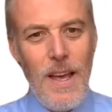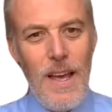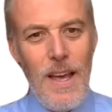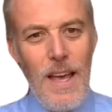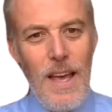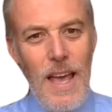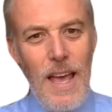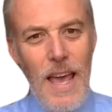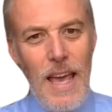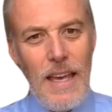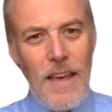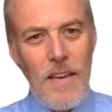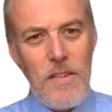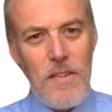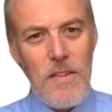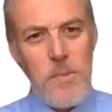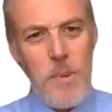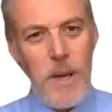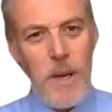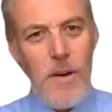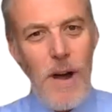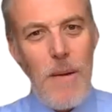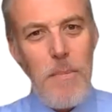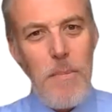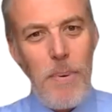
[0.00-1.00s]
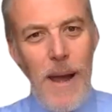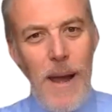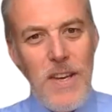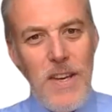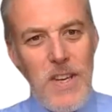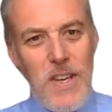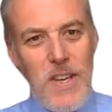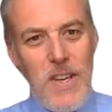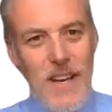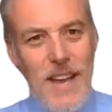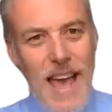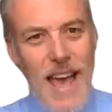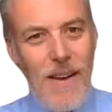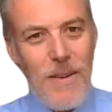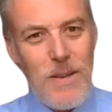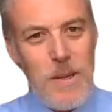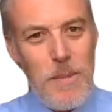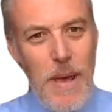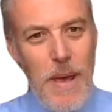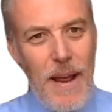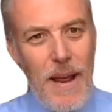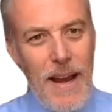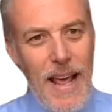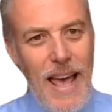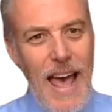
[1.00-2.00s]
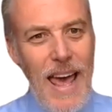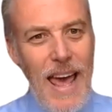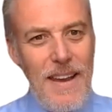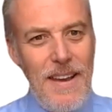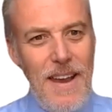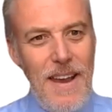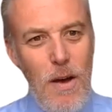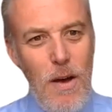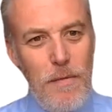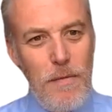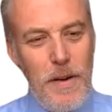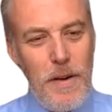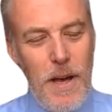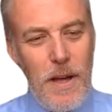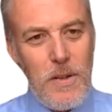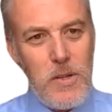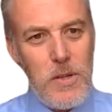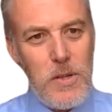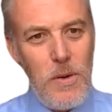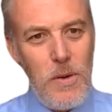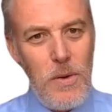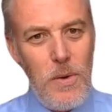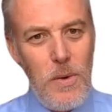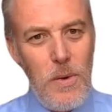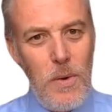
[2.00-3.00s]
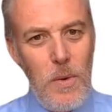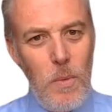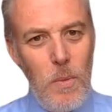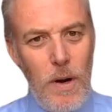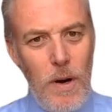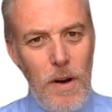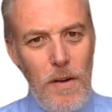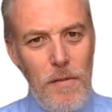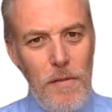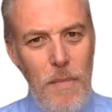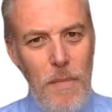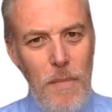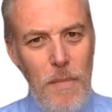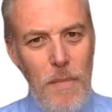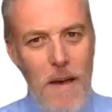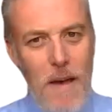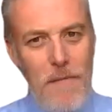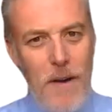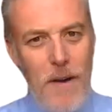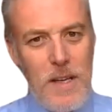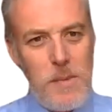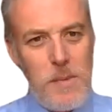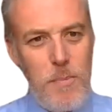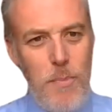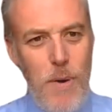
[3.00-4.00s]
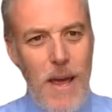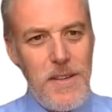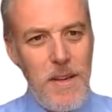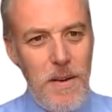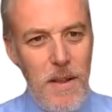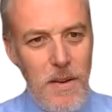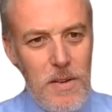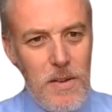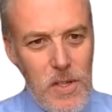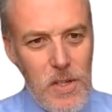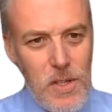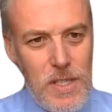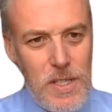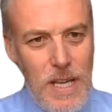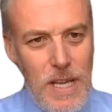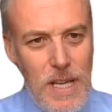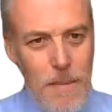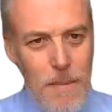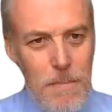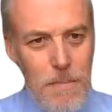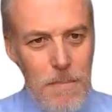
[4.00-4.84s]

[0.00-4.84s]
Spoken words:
It gives me great pleasure now to be able to hand over to one of my vice presidents, Tim